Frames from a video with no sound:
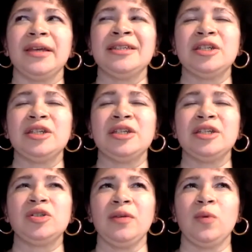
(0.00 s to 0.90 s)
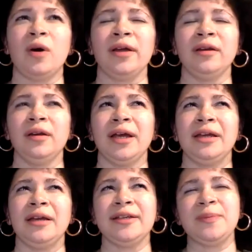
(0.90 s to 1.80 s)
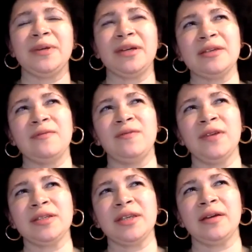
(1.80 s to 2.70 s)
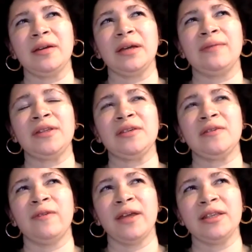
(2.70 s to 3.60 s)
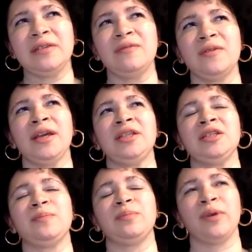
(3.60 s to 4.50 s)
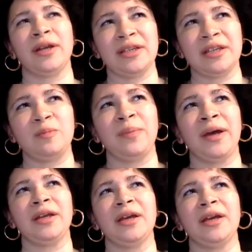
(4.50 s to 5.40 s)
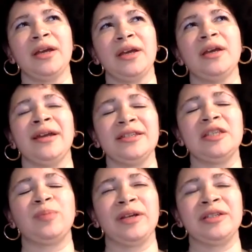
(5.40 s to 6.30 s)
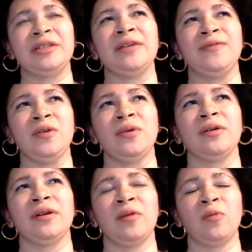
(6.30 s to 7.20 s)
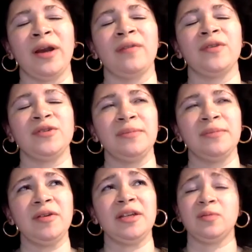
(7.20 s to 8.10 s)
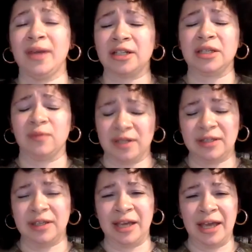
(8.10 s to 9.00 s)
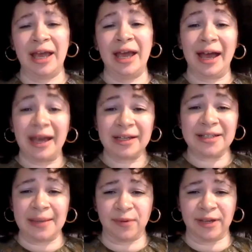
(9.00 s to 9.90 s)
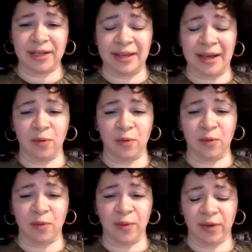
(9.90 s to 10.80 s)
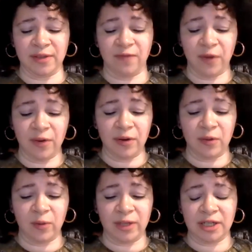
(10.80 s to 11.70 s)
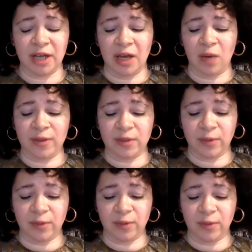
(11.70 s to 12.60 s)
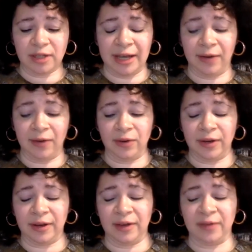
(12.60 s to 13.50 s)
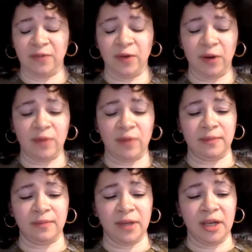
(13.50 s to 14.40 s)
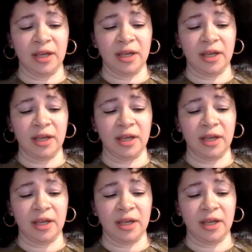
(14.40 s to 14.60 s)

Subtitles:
is a tricky one, I guess, because it feels like if it's offensive, it's present. But I guess it's present if you are aware of those communities. We actually recently had an example like that, where there was a photo which was originally titled, it was a photo of some